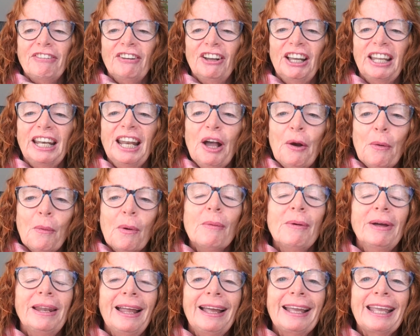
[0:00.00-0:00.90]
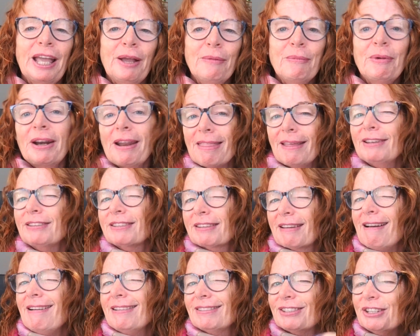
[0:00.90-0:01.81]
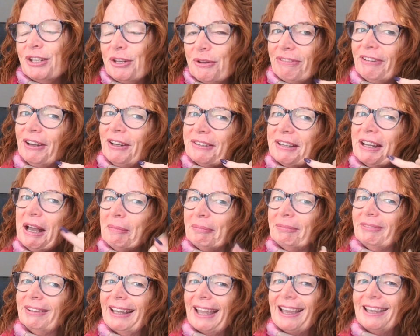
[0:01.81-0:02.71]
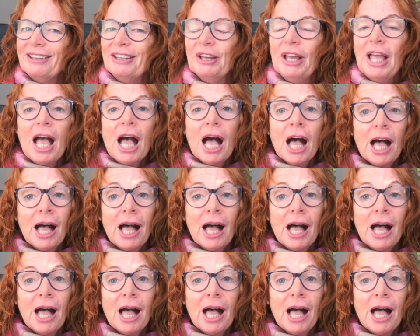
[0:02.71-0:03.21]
Okay, fine. Well, when I get in one of those cars that you phoned up to get you,